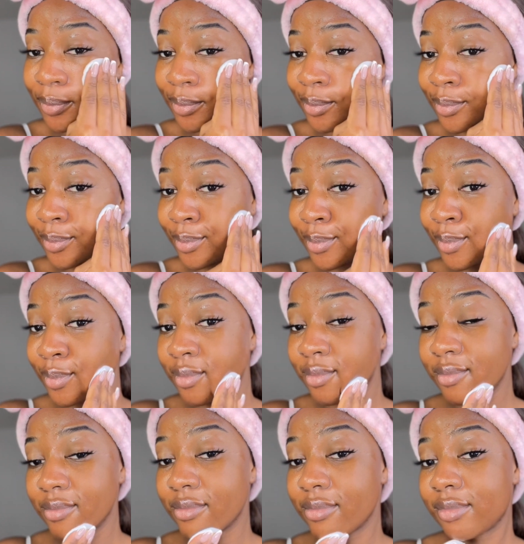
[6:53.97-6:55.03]

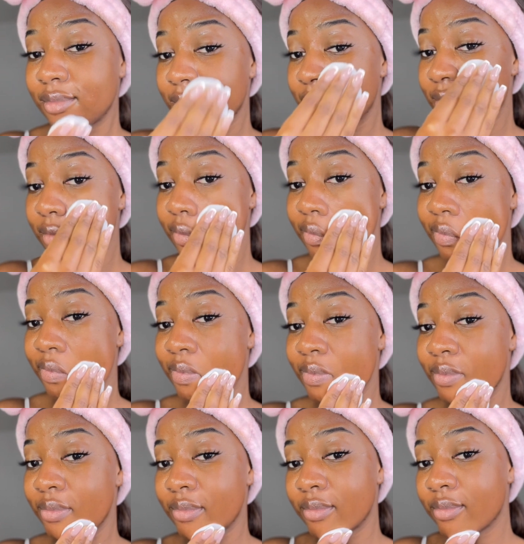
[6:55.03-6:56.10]

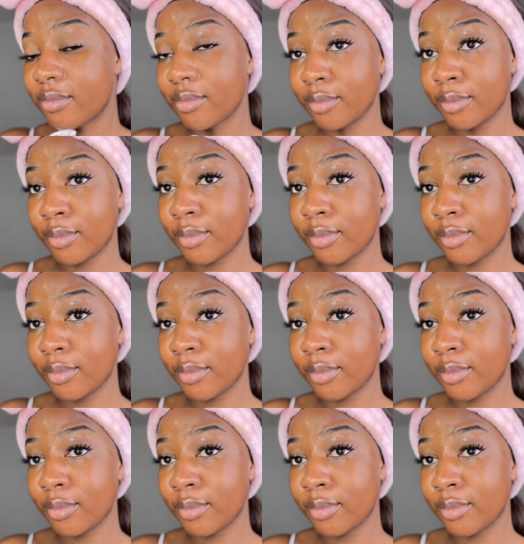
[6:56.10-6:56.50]
(no one is talking)